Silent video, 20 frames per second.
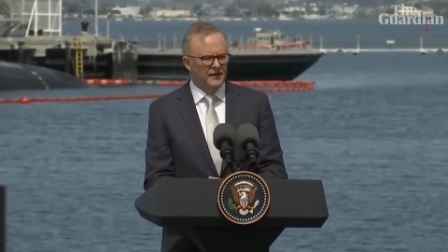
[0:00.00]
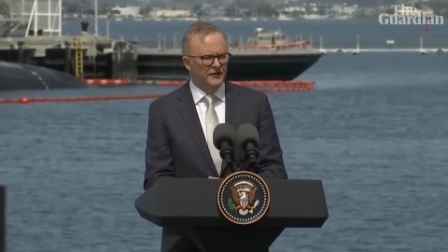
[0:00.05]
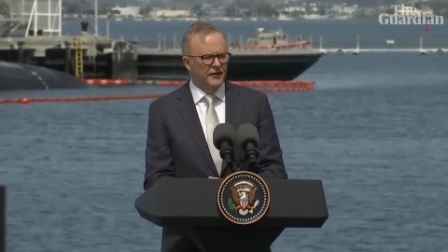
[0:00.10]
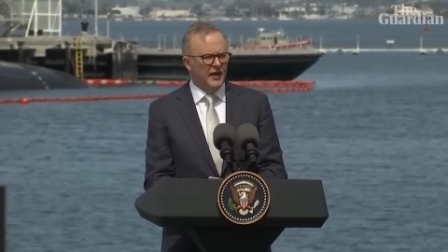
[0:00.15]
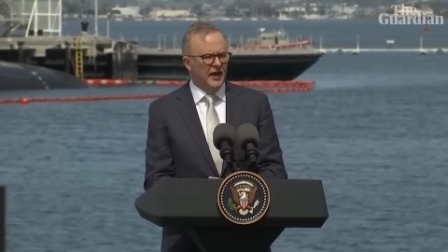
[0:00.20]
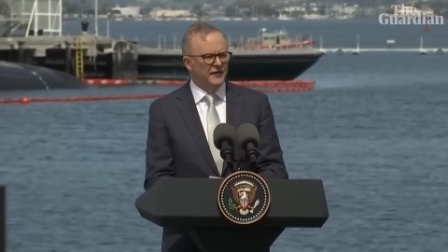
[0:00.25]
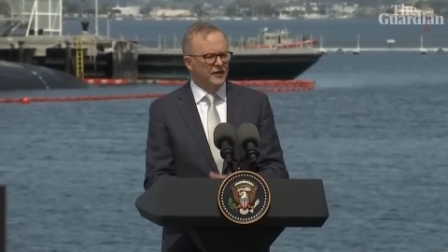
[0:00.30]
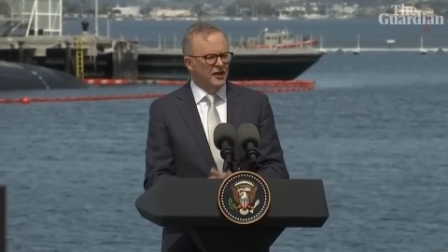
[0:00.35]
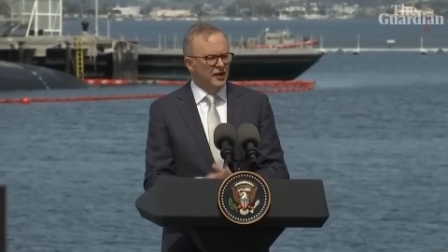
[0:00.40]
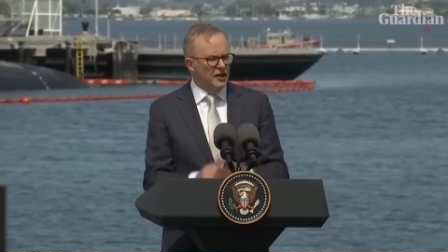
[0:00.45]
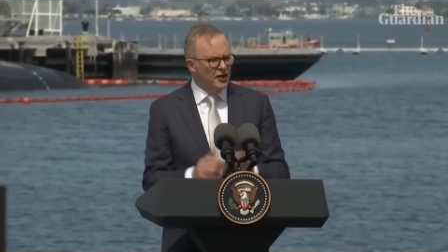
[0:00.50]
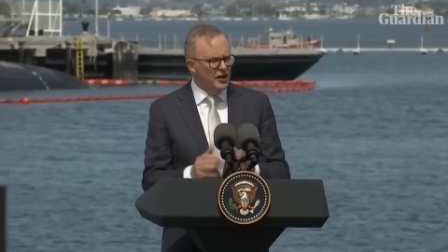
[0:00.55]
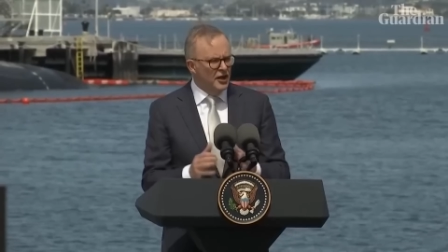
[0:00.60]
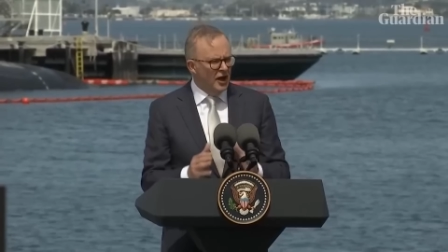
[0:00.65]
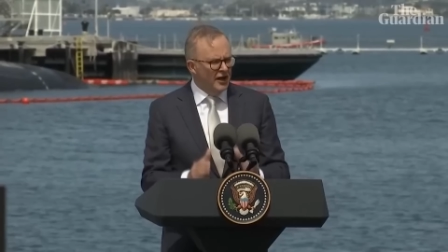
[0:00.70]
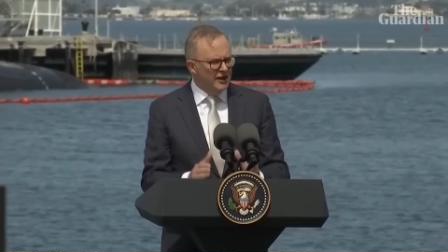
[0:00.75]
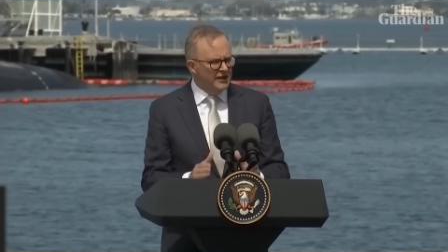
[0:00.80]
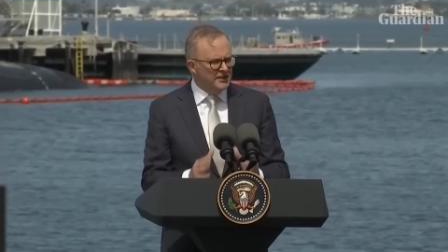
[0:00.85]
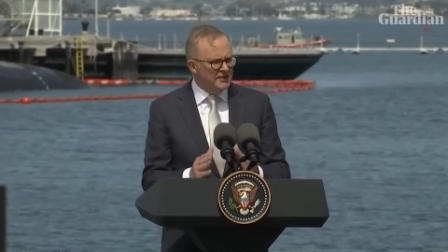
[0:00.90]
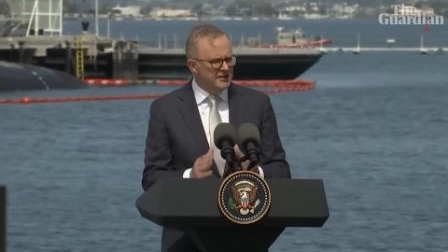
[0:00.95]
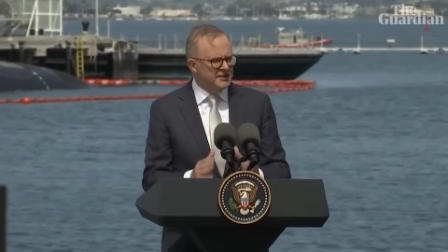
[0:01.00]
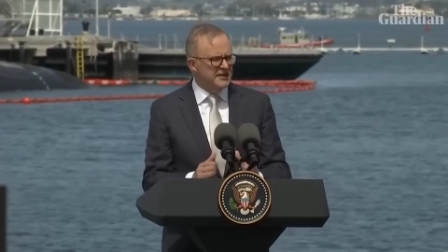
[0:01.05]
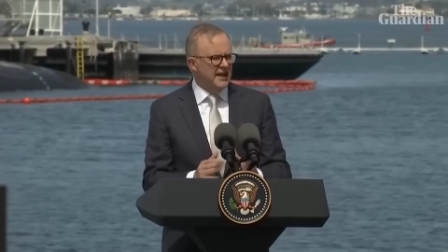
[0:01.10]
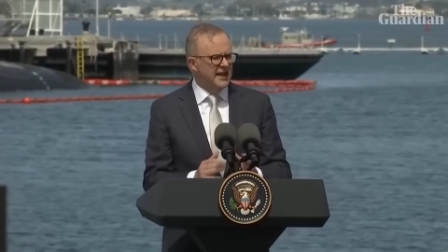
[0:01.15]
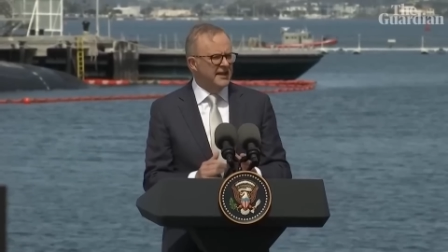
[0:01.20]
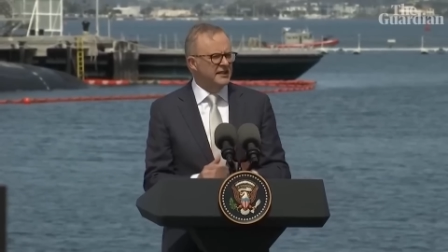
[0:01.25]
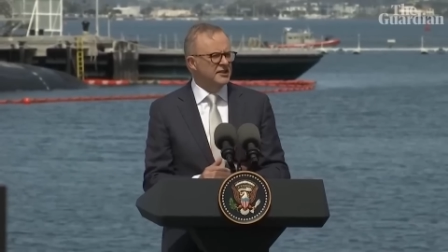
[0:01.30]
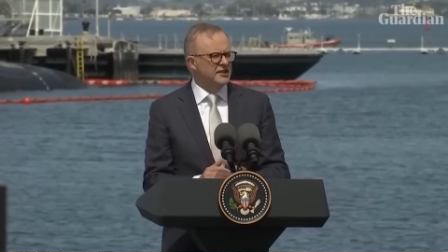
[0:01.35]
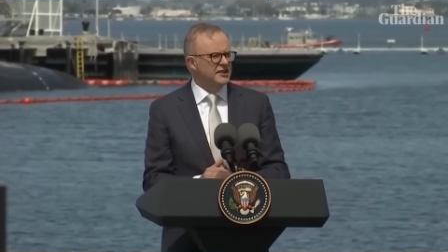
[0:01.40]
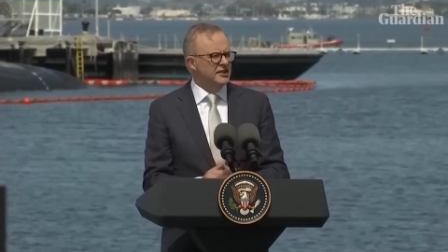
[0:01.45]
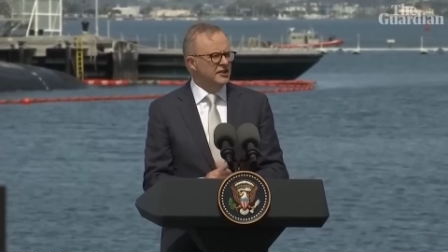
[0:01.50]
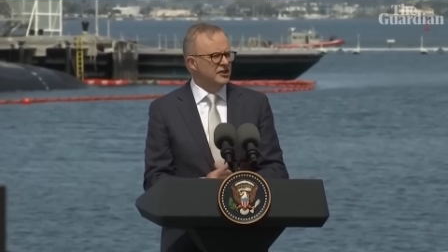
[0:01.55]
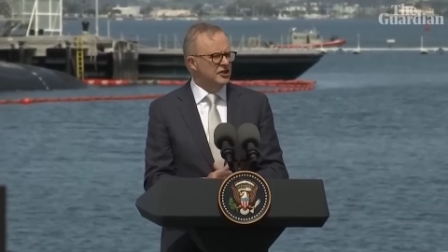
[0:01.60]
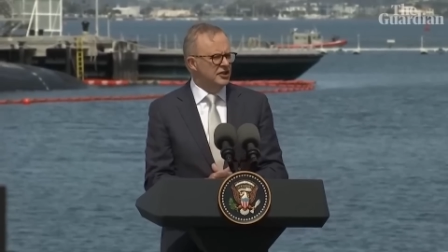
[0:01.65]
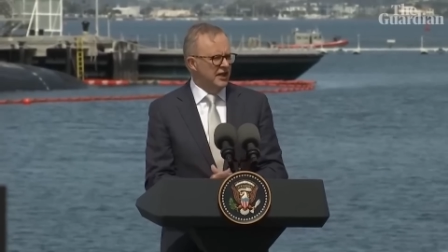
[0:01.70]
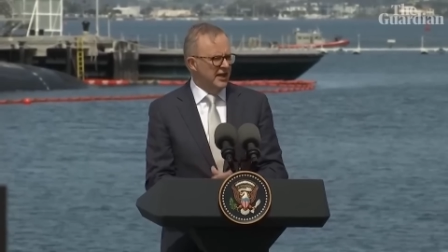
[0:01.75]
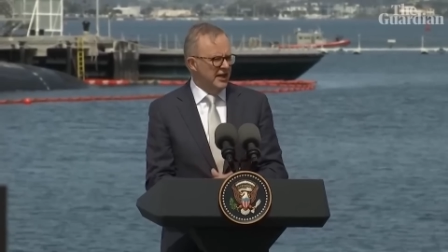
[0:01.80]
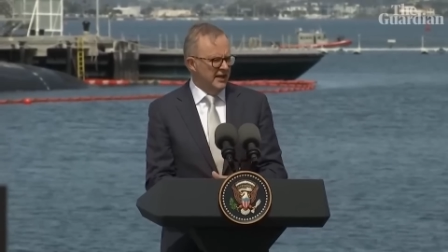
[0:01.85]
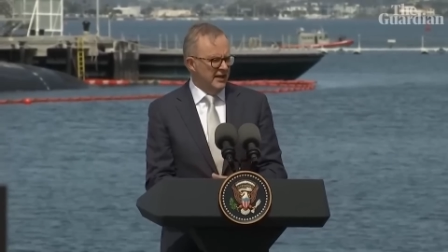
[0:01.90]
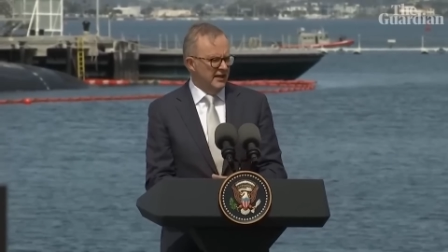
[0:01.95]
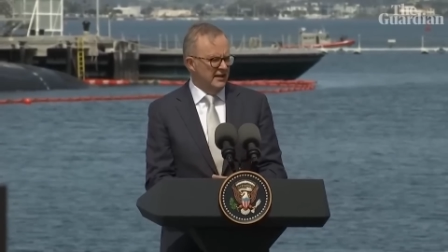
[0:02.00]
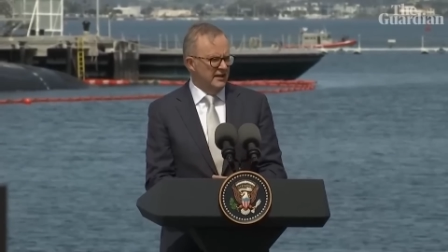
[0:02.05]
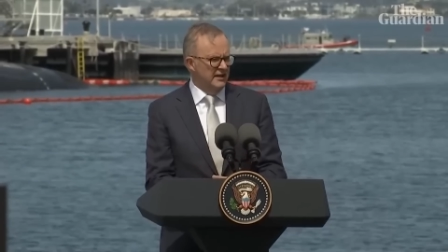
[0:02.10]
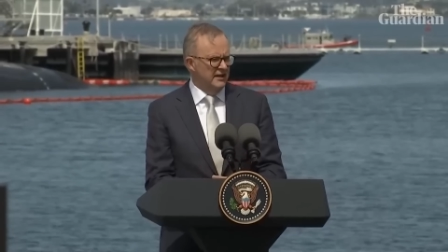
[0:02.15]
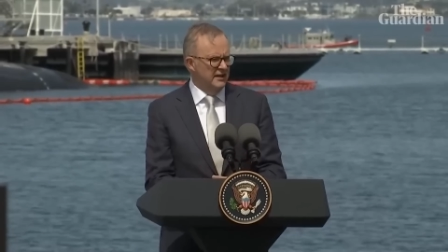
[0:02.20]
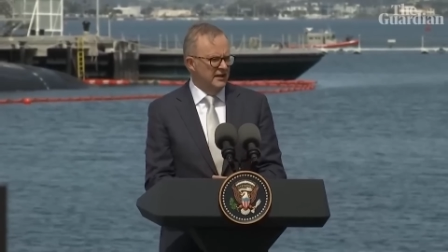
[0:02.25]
that the United States has shared